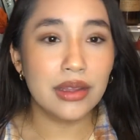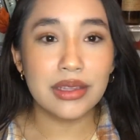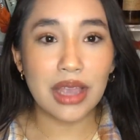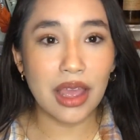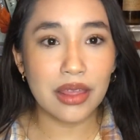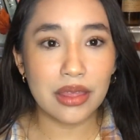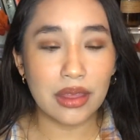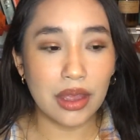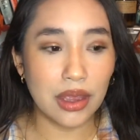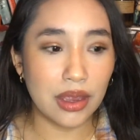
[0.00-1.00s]
death,
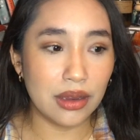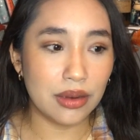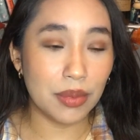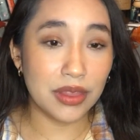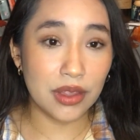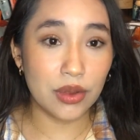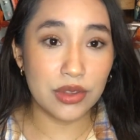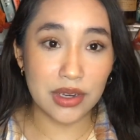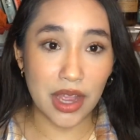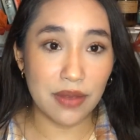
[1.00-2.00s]
and Mateo
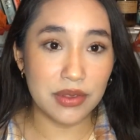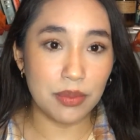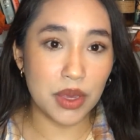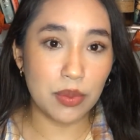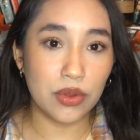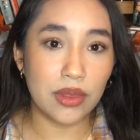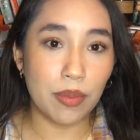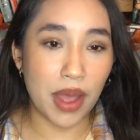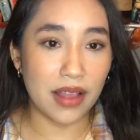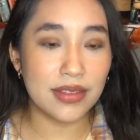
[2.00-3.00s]
did have some people in the
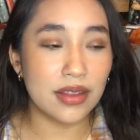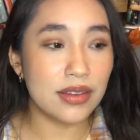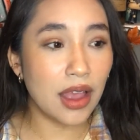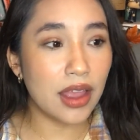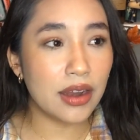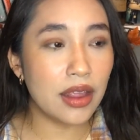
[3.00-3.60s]
past that died.